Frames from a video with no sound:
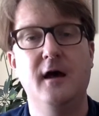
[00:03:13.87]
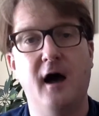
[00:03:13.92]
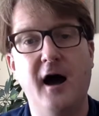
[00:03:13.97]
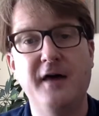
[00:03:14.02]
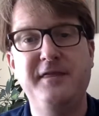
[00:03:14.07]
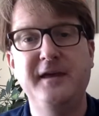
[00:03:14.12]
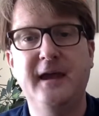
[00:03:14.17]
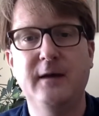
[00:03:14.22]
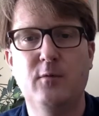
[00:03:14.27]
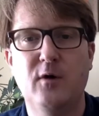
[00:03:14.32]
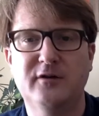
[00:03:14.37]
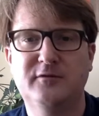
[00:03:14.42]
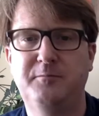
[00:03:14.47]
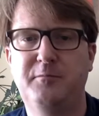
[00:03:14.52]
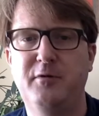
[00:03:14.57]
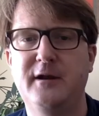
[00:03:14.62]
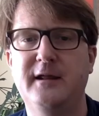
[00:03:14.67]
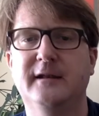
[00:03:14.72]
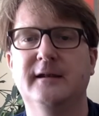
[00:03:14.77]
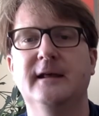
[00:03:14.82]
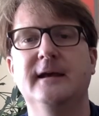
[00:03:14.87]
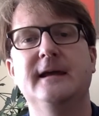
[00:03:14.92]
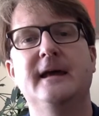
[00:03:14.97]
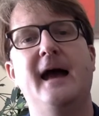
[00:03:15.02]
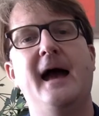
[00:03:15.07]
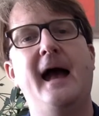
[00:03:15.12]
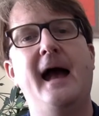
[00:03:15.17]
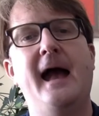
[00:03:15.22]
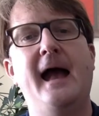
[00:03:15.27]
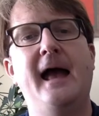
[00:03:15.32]
I think it works brilliantly,
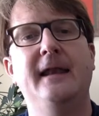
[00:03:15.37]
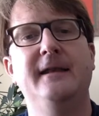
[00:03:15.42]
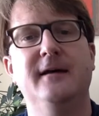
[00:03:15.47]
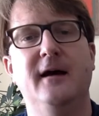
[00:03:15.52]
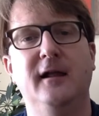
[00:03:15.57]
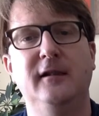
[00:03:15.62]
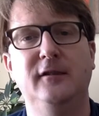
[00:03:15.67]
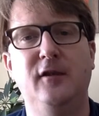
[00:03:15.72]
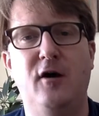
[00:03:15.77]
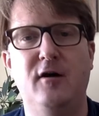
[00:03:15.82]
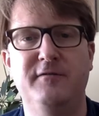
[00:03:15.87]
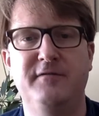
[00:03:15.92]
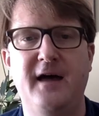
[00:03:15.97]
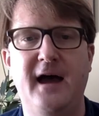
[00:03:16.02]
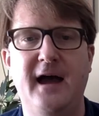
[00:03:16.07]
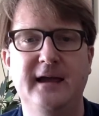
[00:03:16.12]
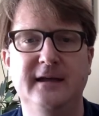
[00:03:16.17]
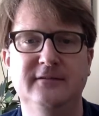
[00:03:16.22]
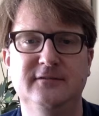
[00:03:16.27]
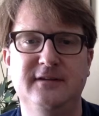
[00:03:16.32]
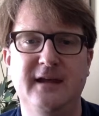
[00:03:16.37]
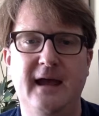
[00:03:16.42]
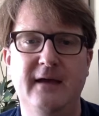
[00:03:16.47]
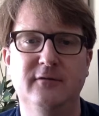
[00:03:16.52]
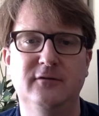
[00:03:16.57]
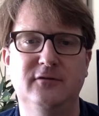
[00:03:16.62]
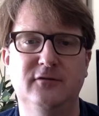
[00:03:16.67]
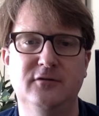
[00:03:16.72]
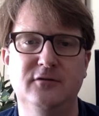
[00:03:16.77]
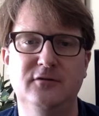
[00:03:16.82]
and a lot of that is
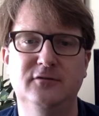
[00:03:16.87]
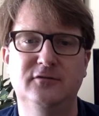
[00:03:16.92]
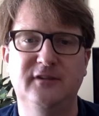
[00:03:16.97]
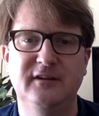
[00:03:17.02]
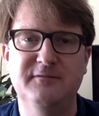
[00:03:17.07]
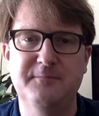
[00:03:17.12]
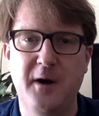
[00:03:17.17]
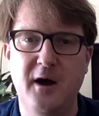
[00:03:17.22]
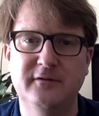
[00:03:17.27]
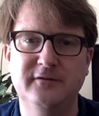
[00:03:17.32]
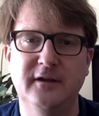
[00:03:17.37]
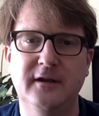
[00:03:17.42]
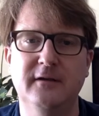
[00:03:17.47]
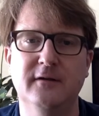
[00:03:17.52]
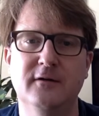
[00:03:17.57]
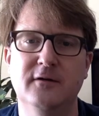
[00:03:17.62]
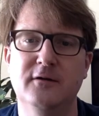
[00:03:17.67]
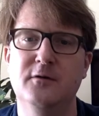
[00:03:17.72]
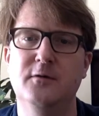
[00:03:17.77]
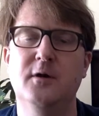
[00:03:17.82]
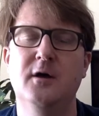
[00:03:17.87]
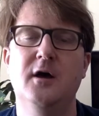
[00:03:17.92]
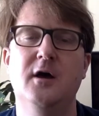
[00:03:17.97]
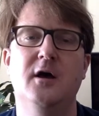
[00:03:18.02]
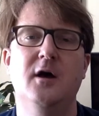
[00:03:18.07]
down to Steve Martin, who,